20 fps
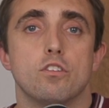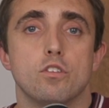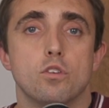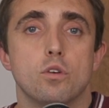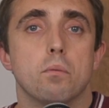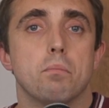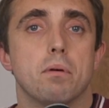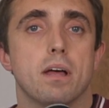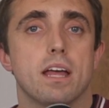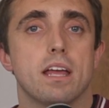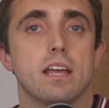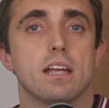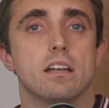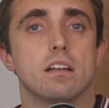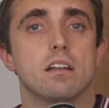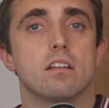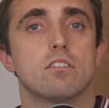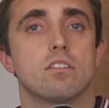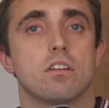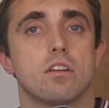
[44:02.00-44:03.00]
your
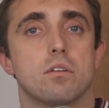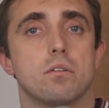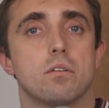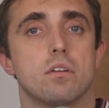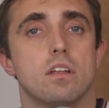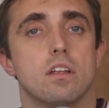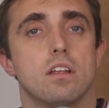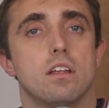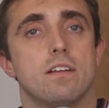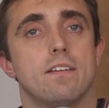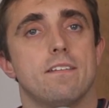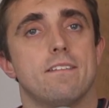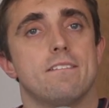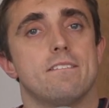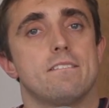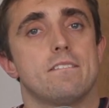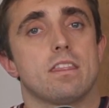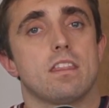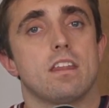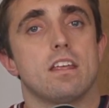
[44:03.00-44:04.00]
pain. So
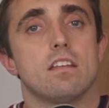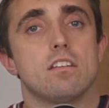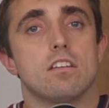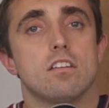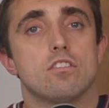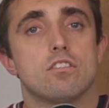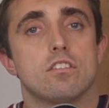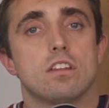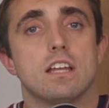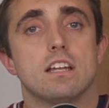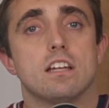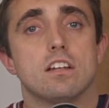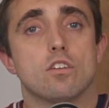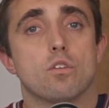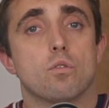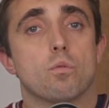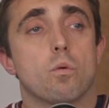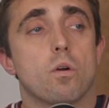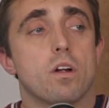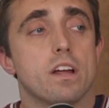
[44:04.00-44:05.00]
it's getting the
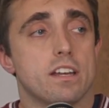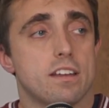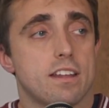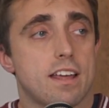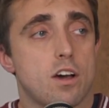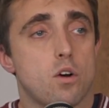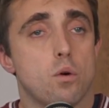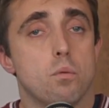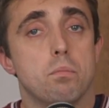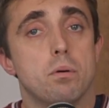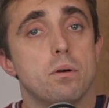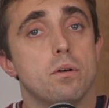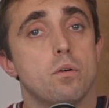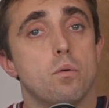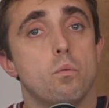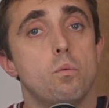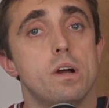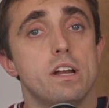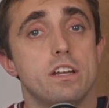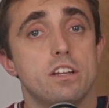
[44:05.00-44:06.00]
right help
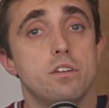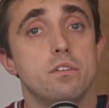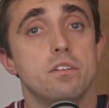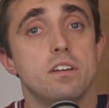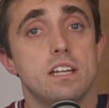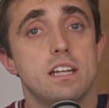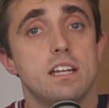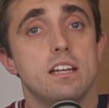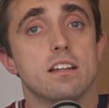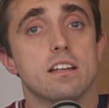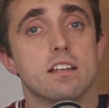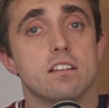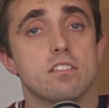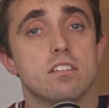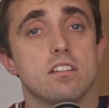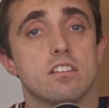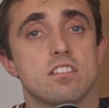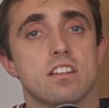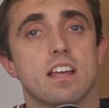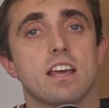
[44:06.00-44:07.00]
when you need it is
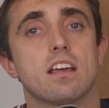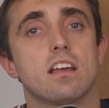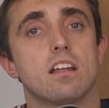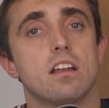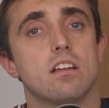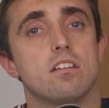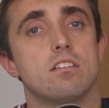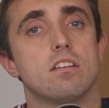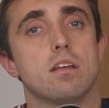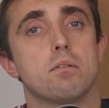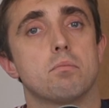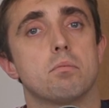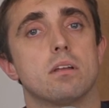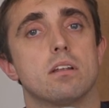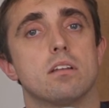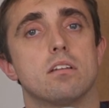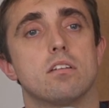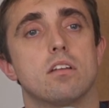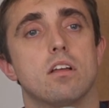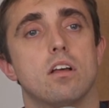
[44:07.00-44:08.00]
the second tip.
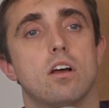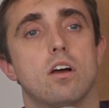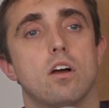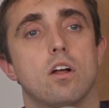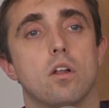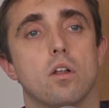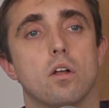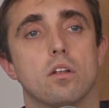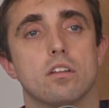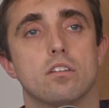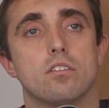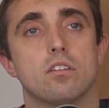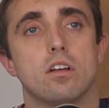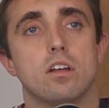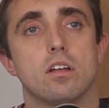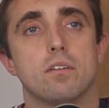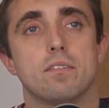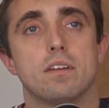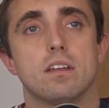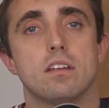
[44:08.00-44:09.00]
And a lot of the
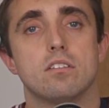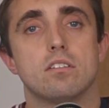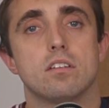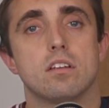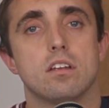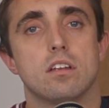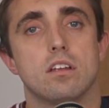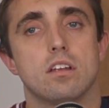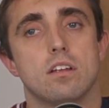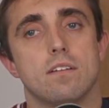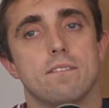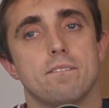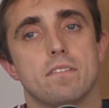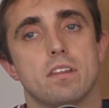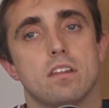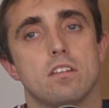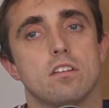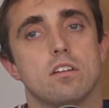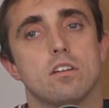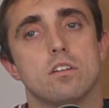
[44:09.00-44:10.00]
time
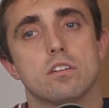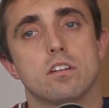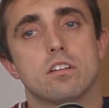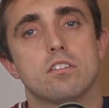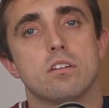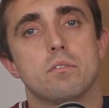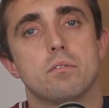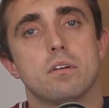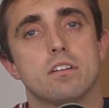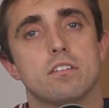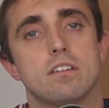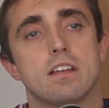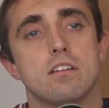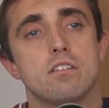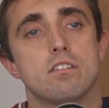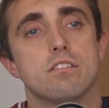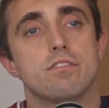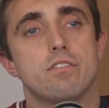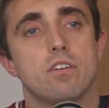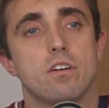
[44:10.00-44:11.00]
I tend
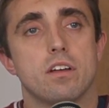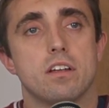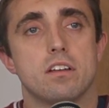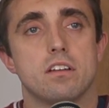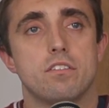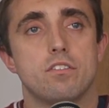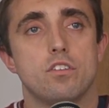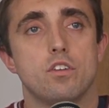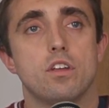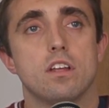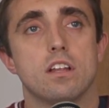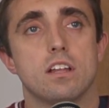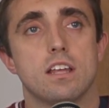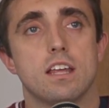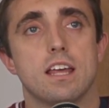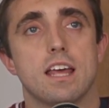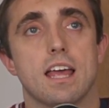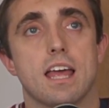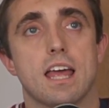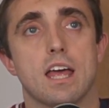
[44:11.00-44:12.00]
to find if you can
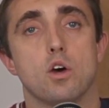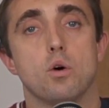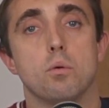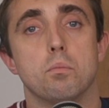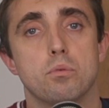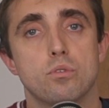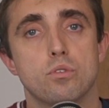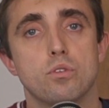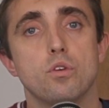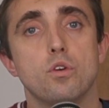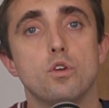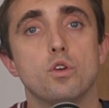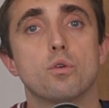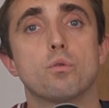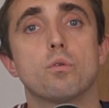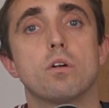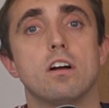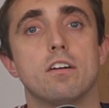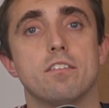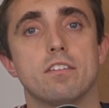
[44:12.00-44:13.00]
get help sooner
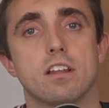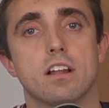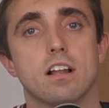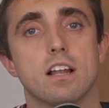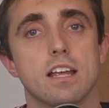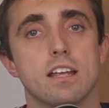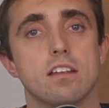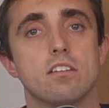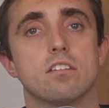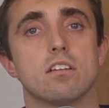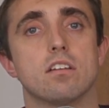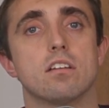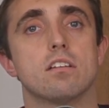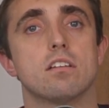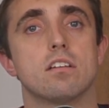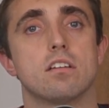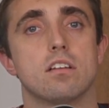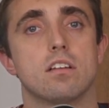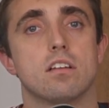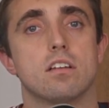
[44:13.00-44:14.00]
rather than later,
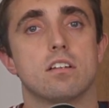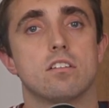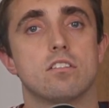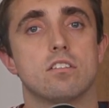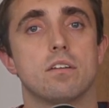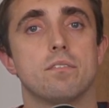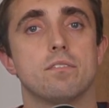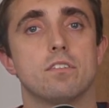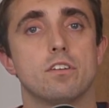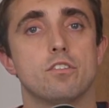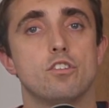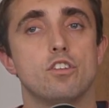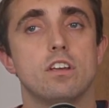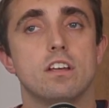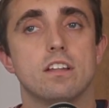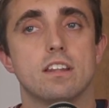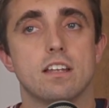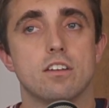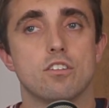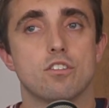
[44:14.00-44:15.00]
sometimes you
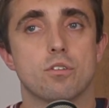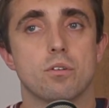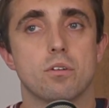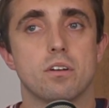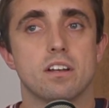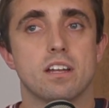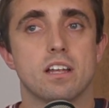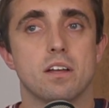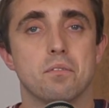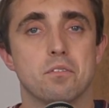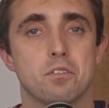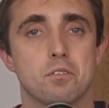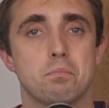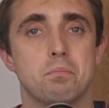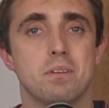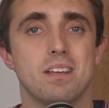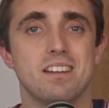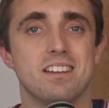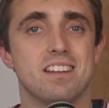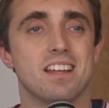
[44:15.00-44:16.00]
can then try and help
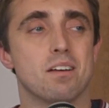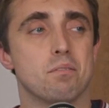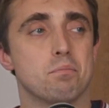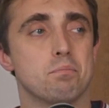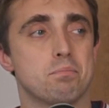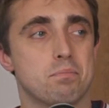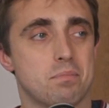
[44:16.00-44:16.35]
speed that